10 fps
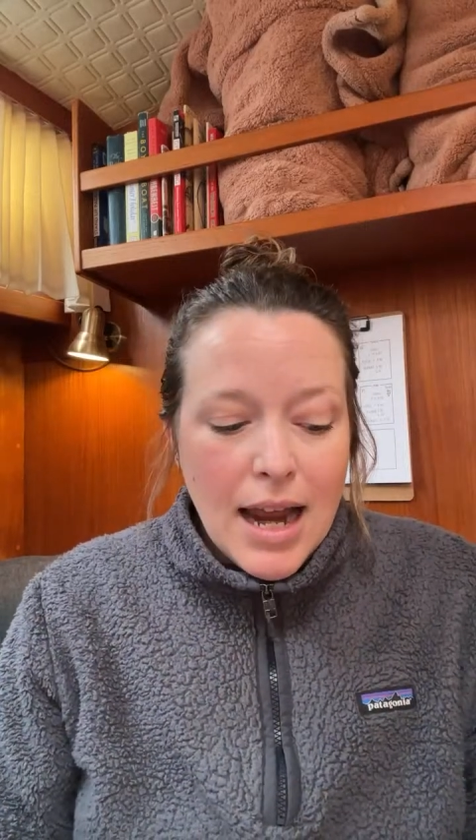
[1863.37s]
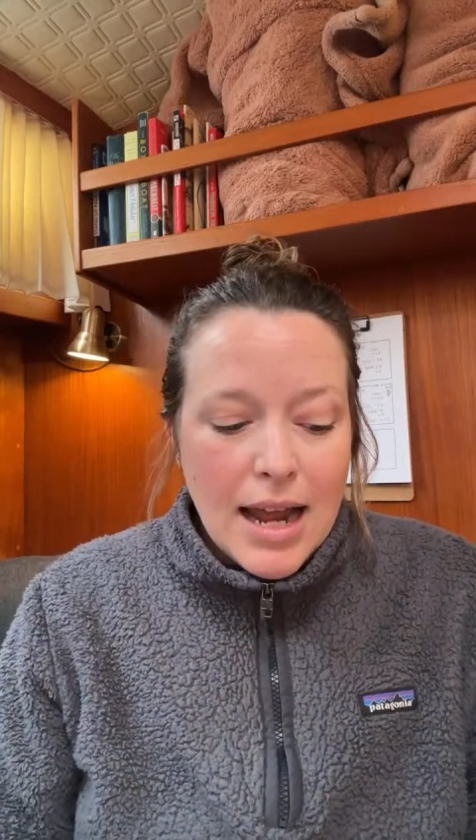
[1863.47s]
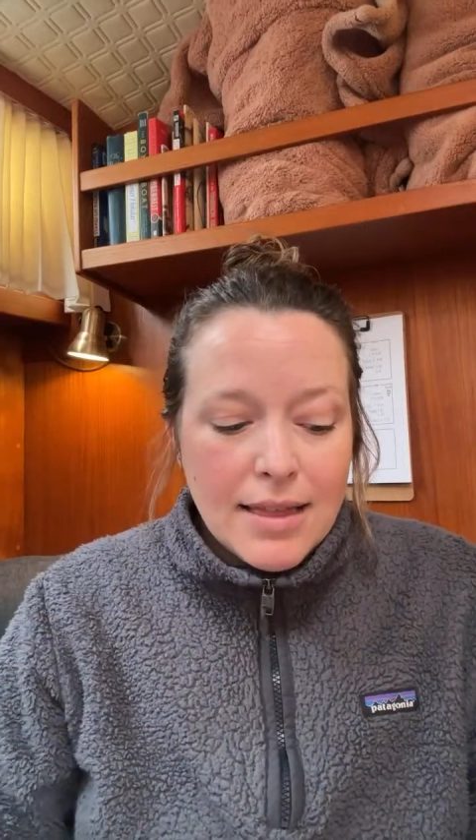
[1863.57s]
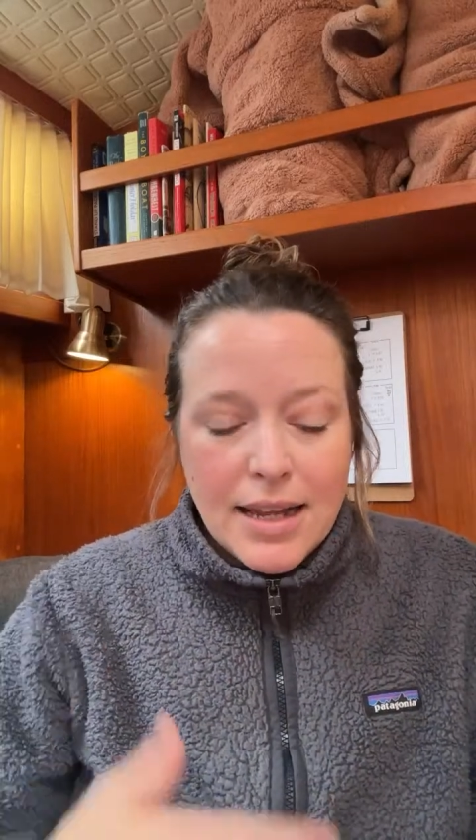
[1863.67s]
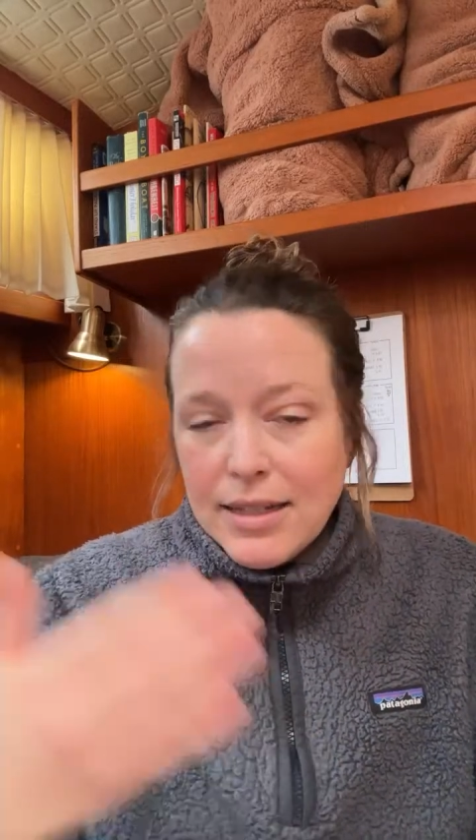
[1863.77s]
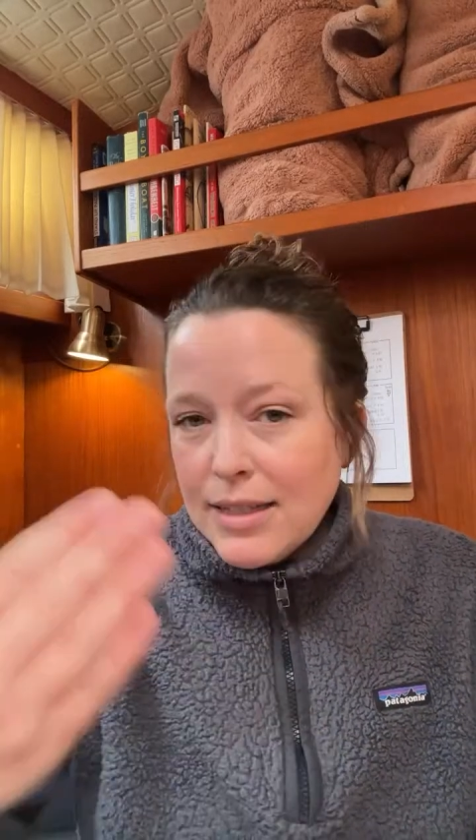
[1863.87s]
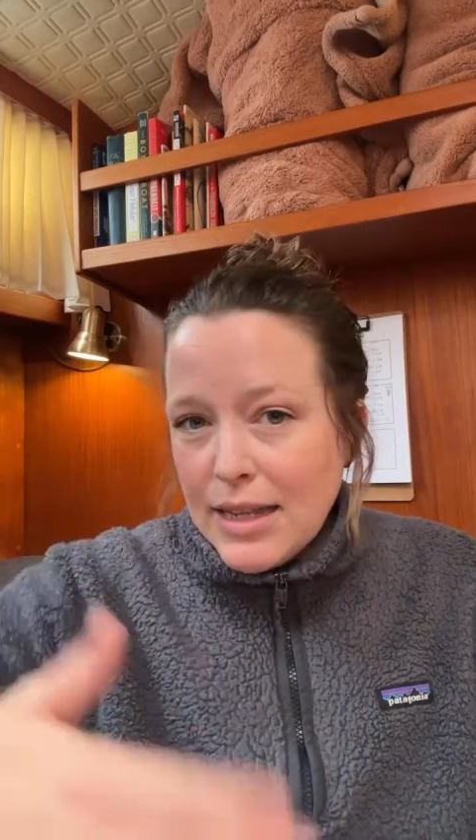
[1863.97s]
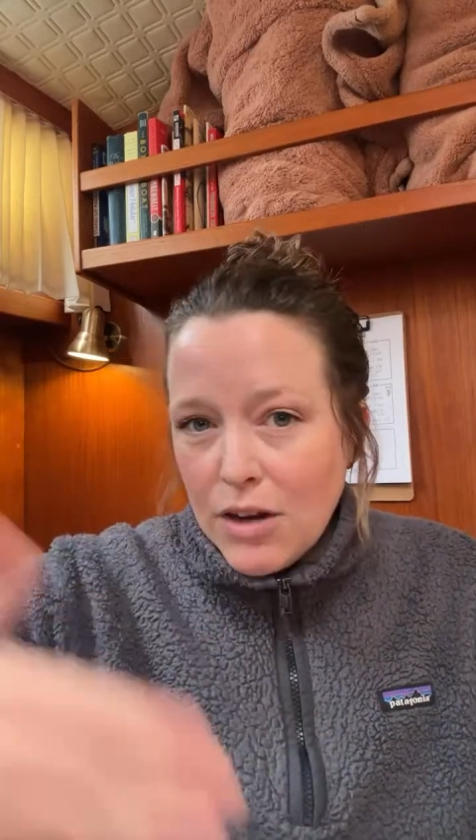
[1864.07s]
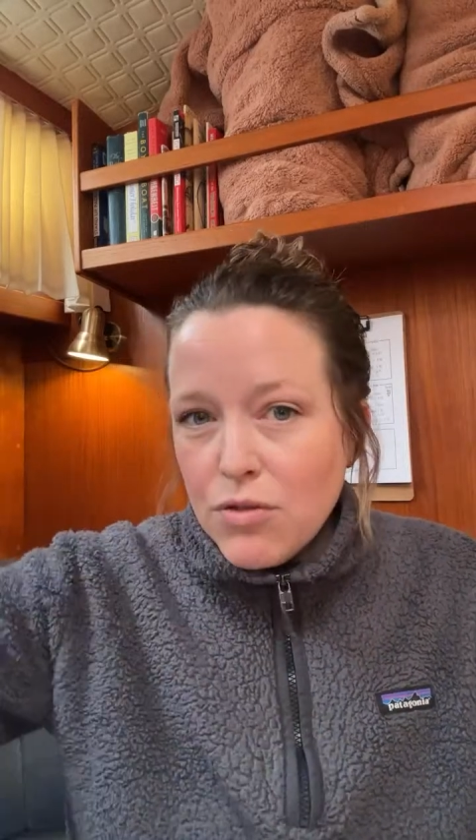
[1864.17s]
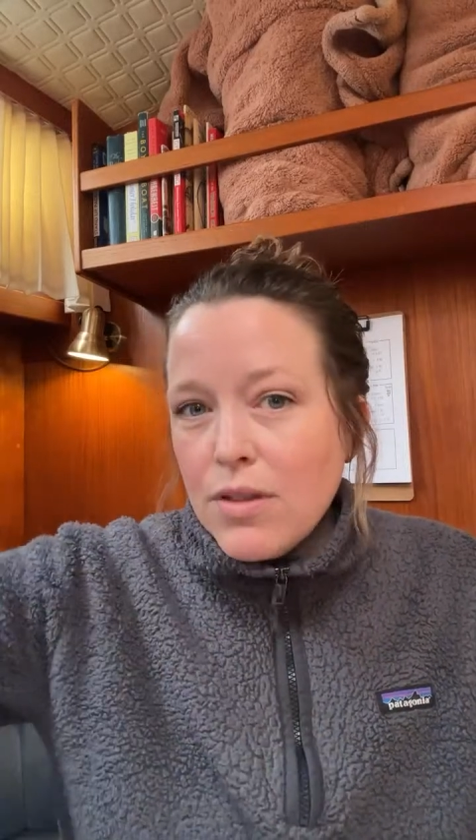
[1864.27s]
and then
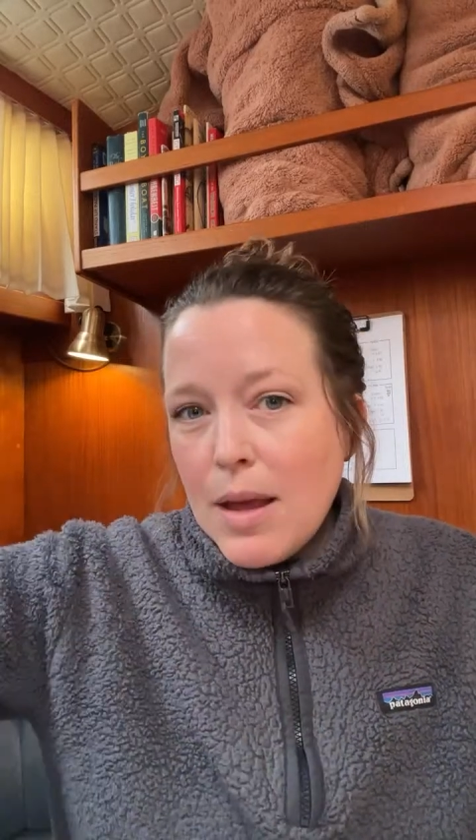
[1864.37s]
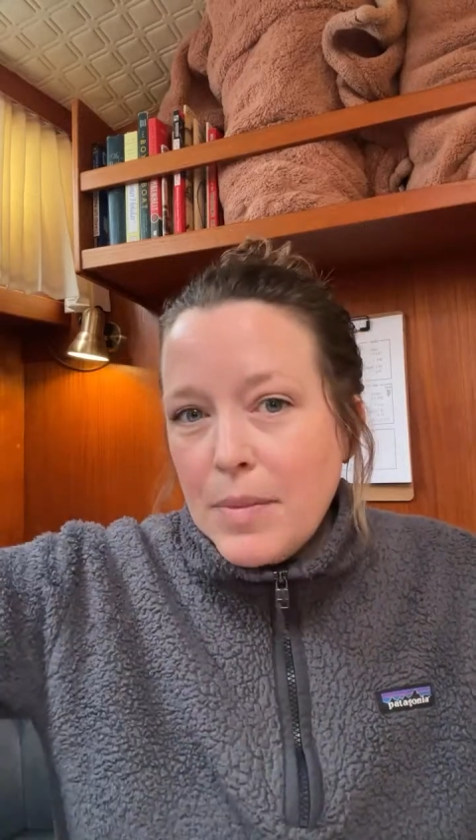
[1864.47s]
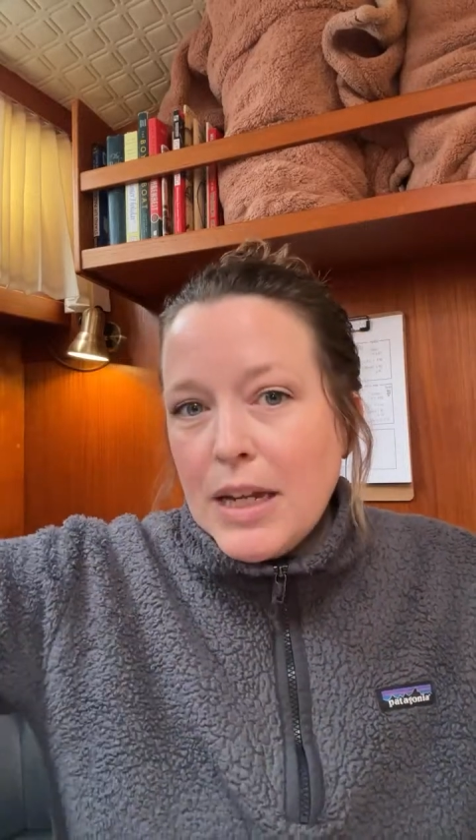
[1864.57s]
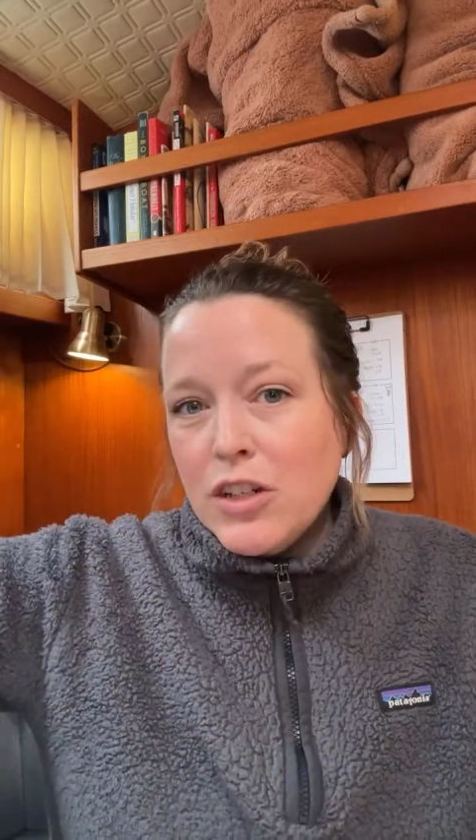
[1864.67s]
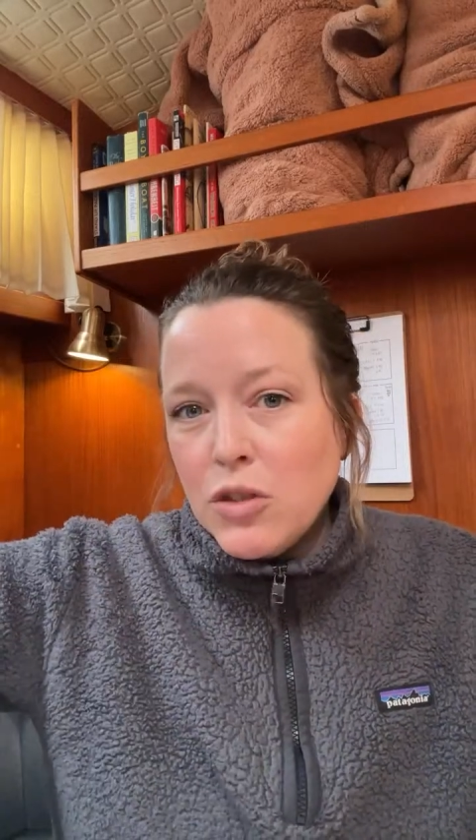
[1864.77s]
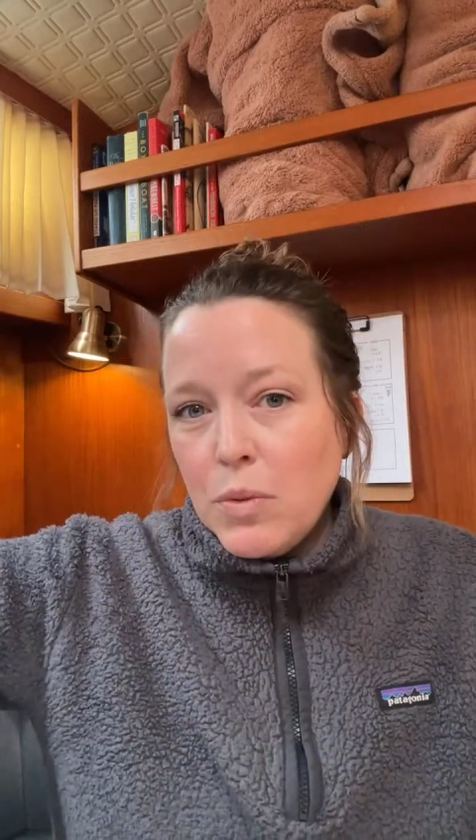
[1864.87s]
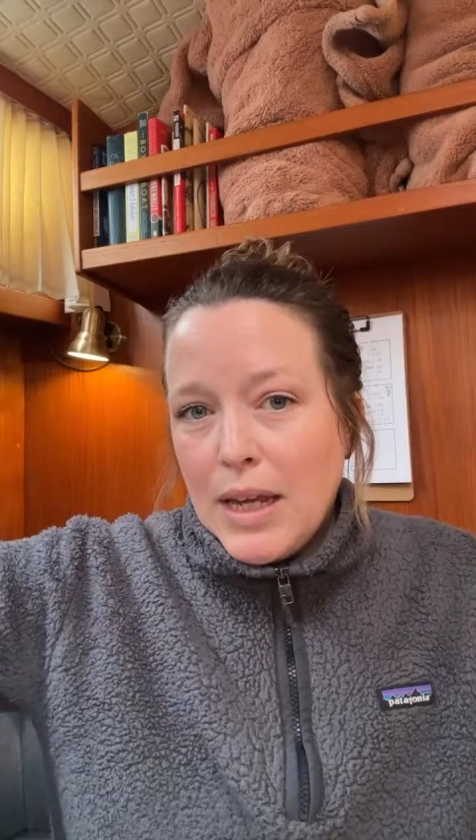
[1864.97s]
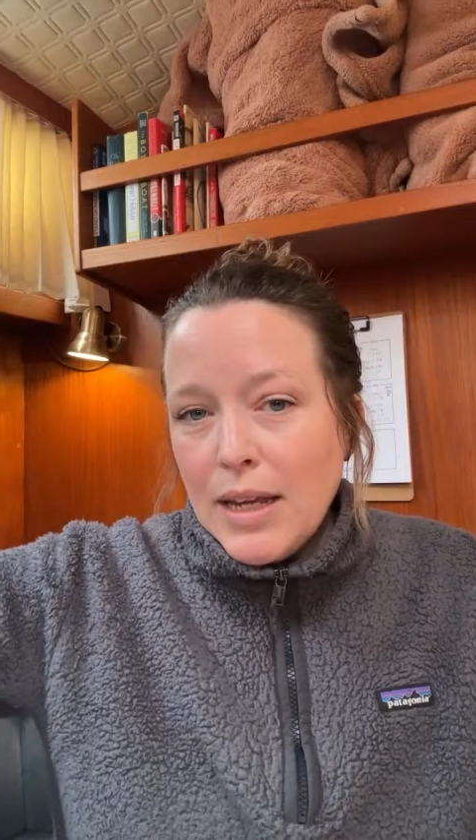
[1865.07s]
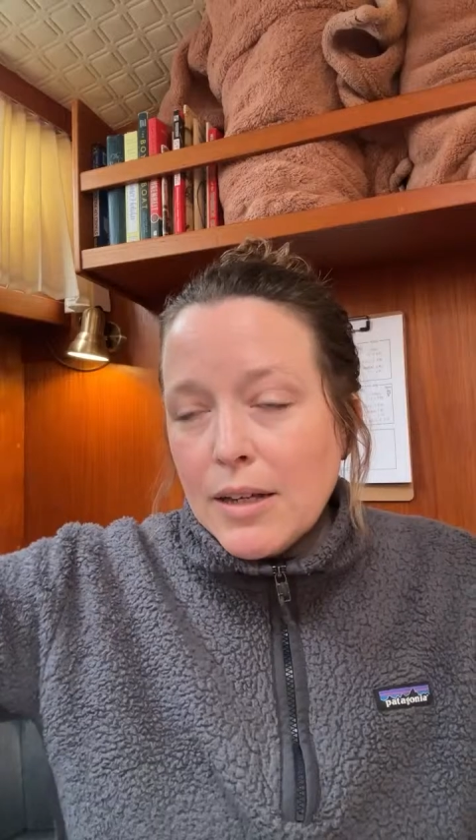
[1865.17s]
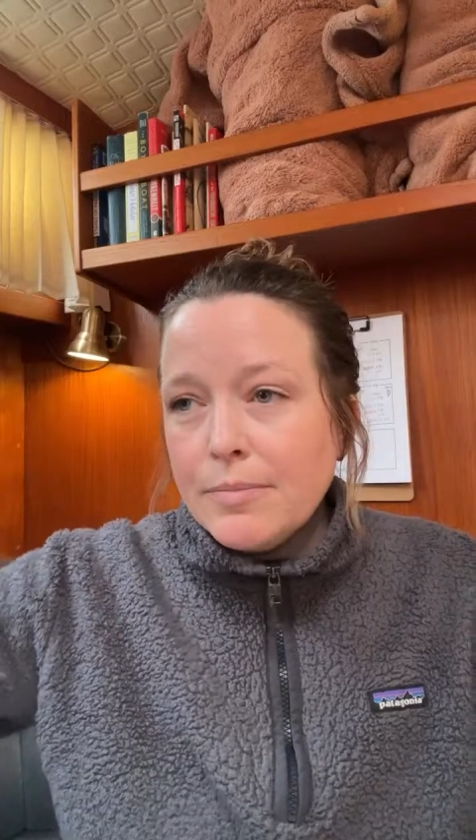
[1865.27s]
schedule them each
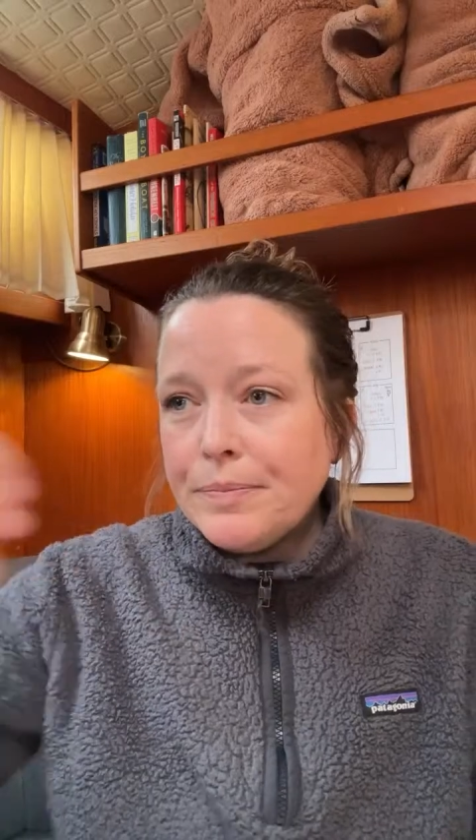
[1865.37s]
week.